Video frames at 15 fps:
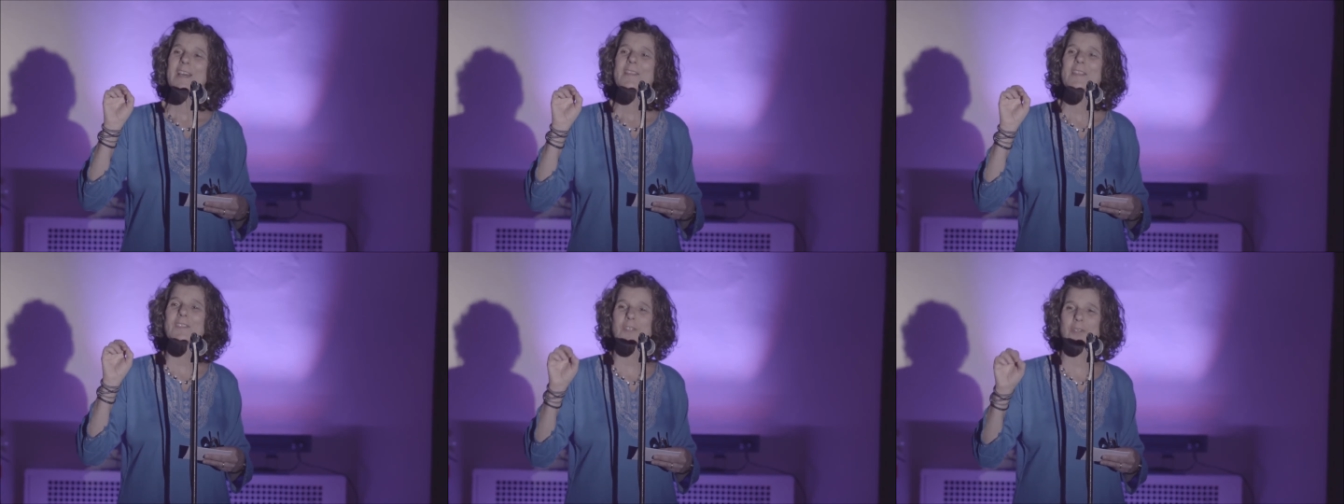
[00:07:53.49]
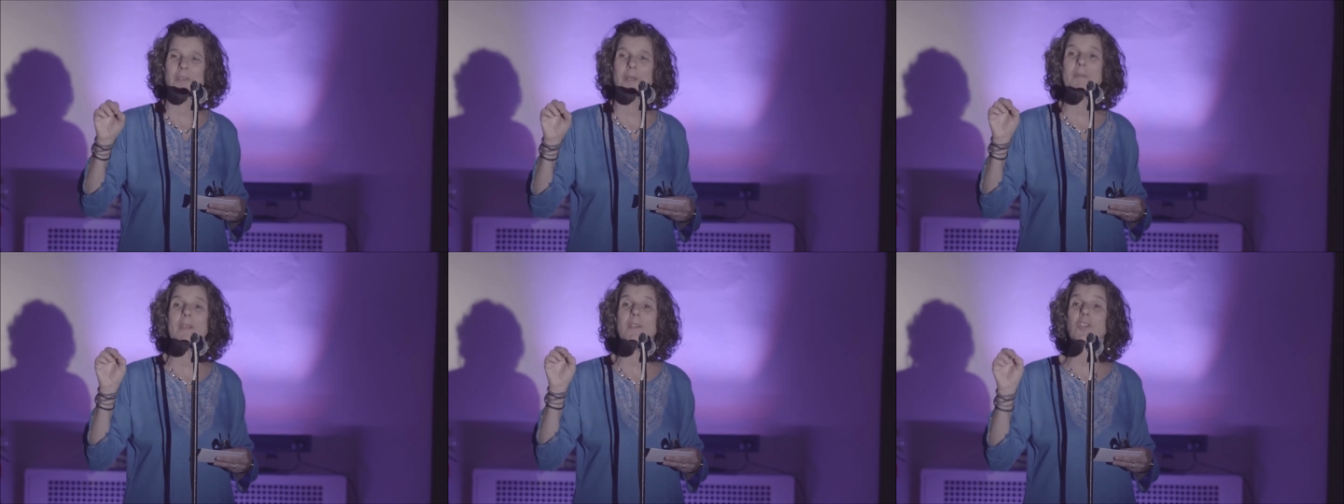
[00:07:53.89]
There's going
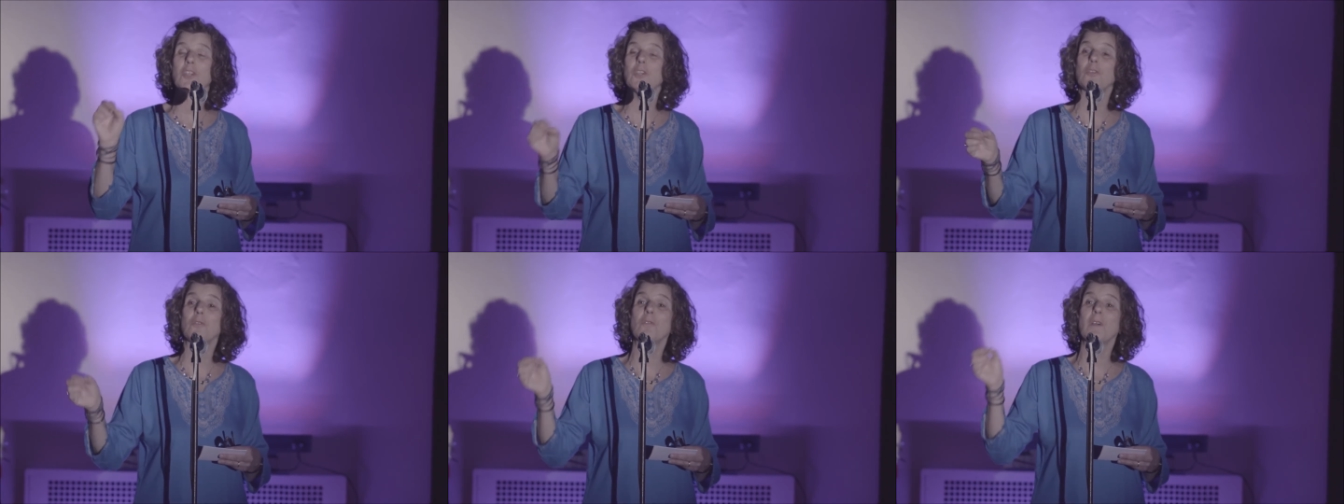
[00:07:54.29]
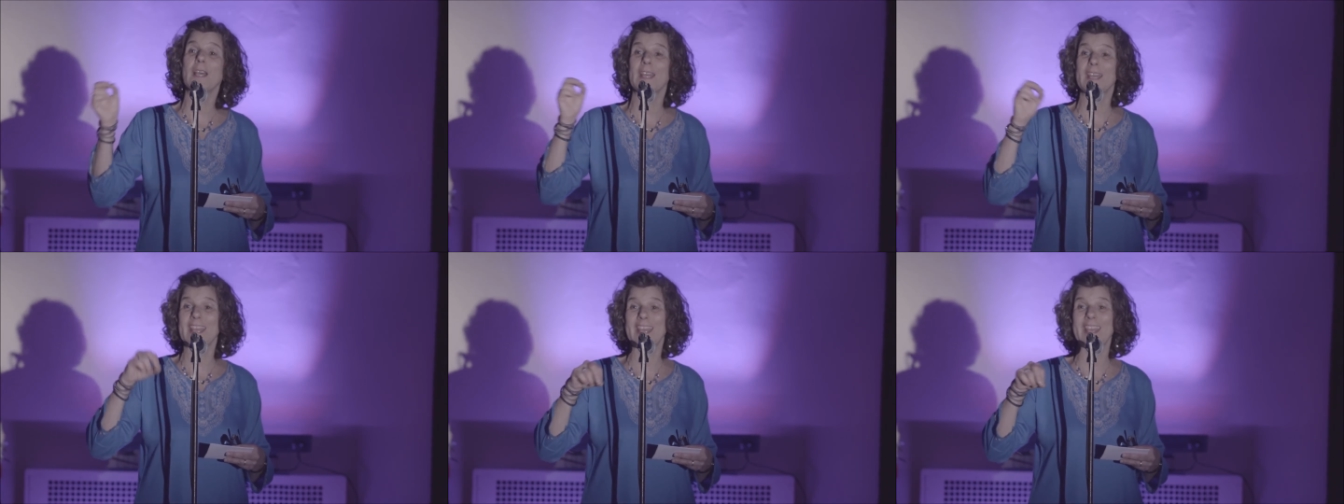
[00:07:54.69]
to be a
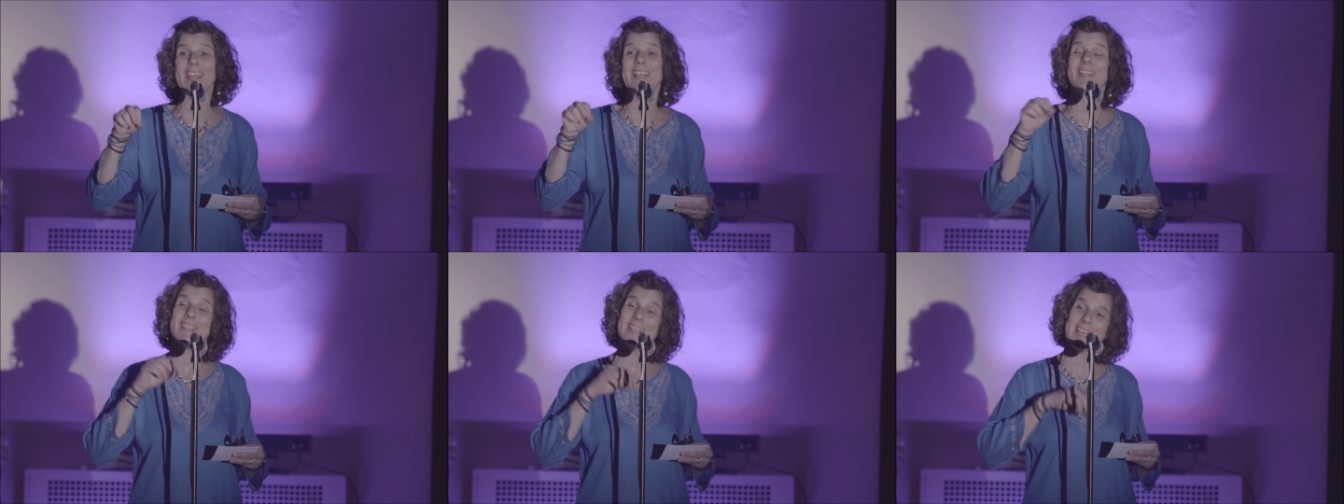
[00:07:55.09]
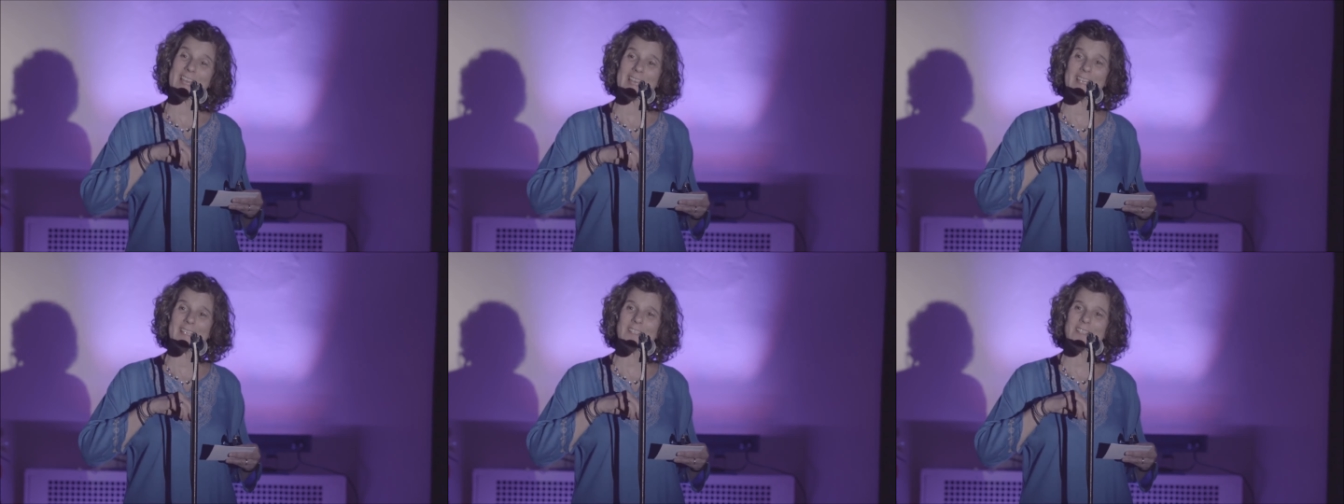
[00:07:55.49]
Q&A at the
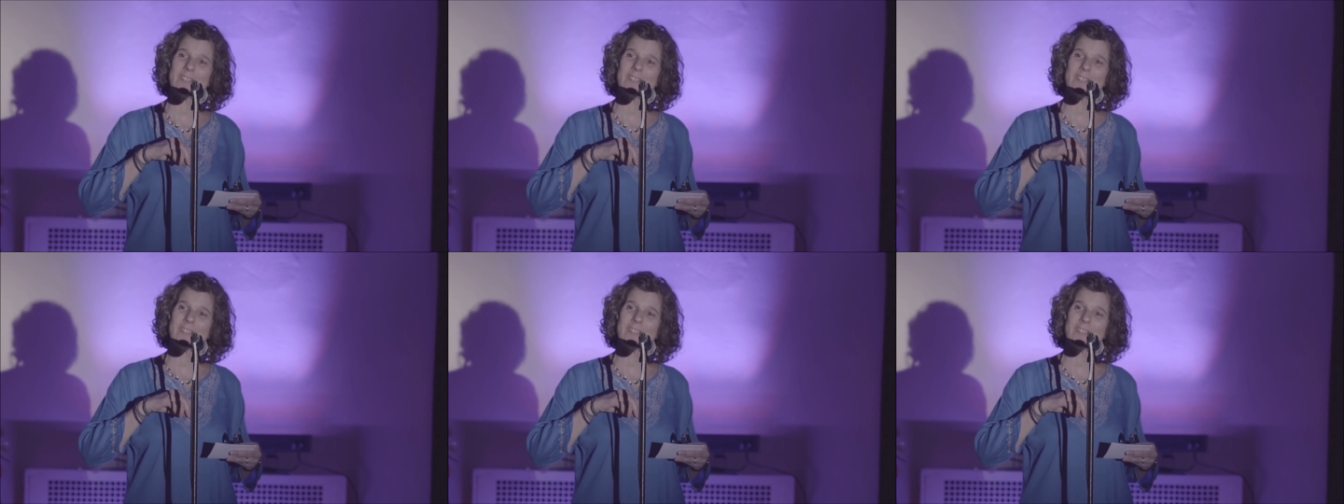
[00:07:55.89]
end,